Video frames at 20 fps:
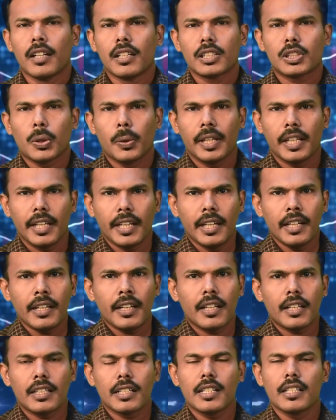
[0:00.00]
So
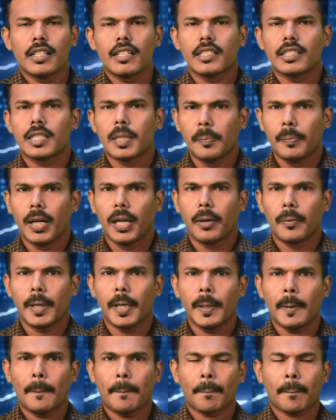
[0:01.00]
in
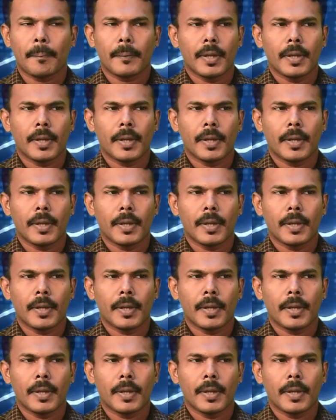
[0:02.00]
Zimbabwe,